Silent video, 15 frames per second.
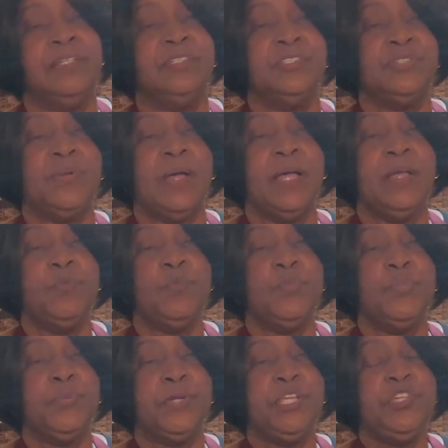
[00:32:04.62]
So I will
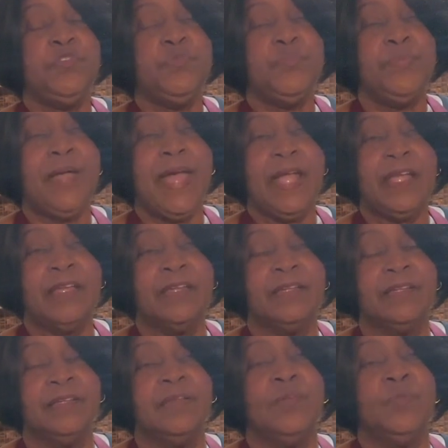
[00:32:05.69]
bring you back
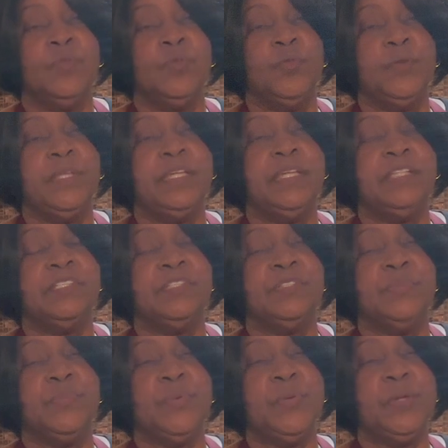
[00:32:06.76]
when we get to
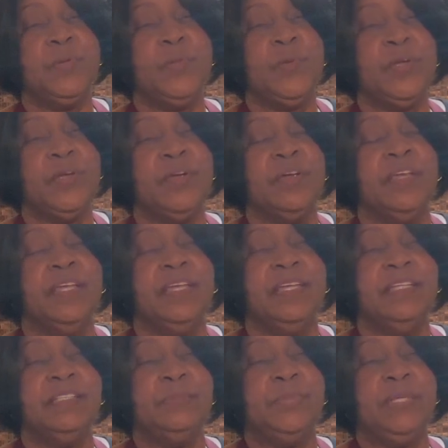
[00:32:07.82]
the point where
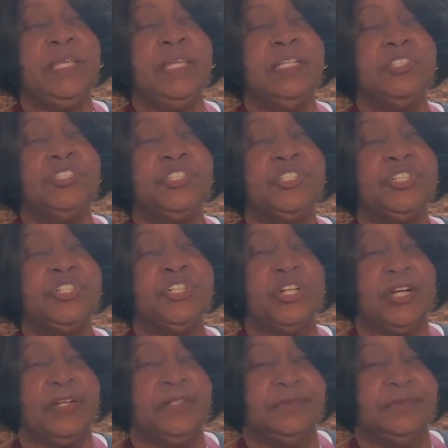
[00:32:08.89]
it begins to cook.